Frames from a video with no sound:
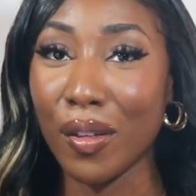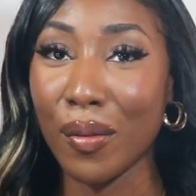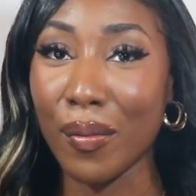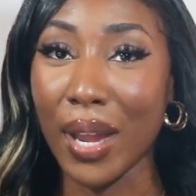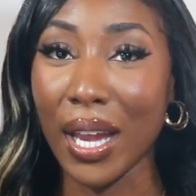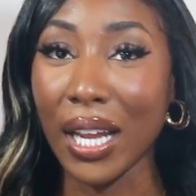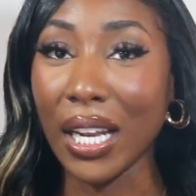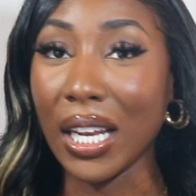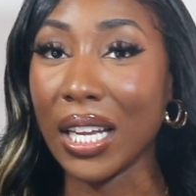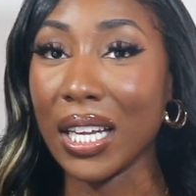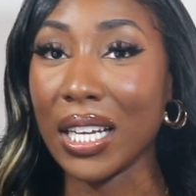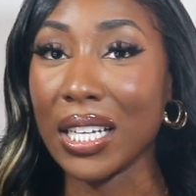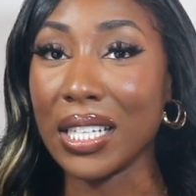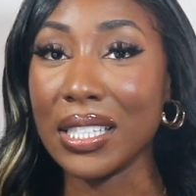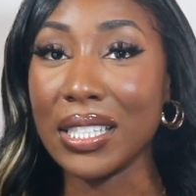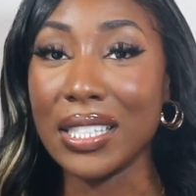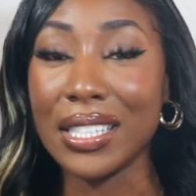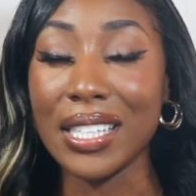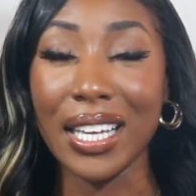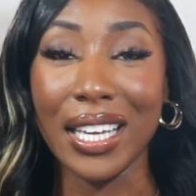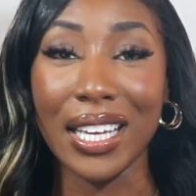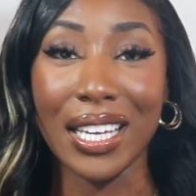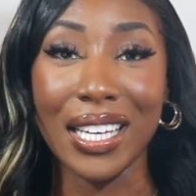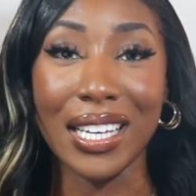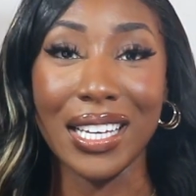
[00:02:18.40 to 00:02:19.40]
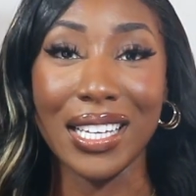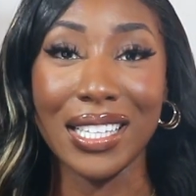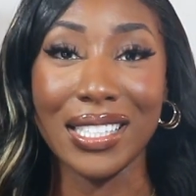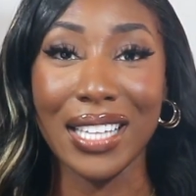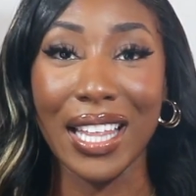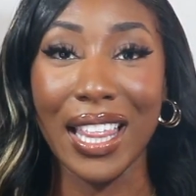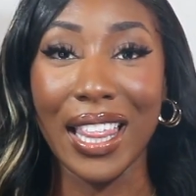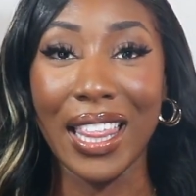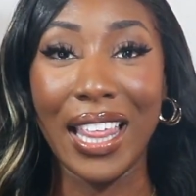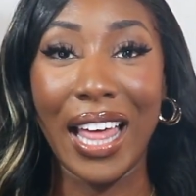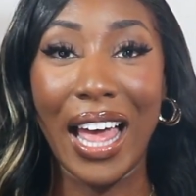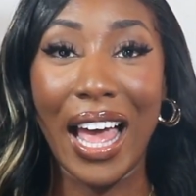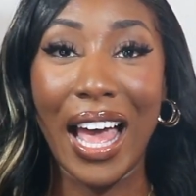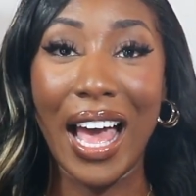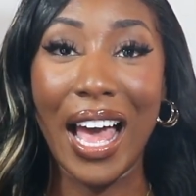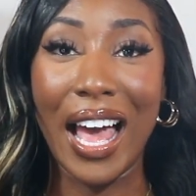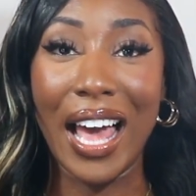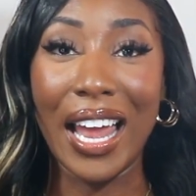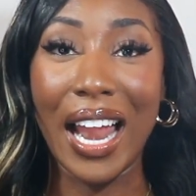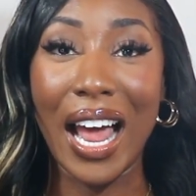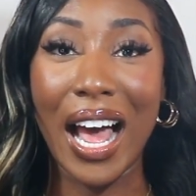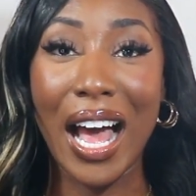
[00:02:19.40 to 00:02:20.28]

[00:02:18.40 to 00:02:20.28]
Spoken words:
maintenance is that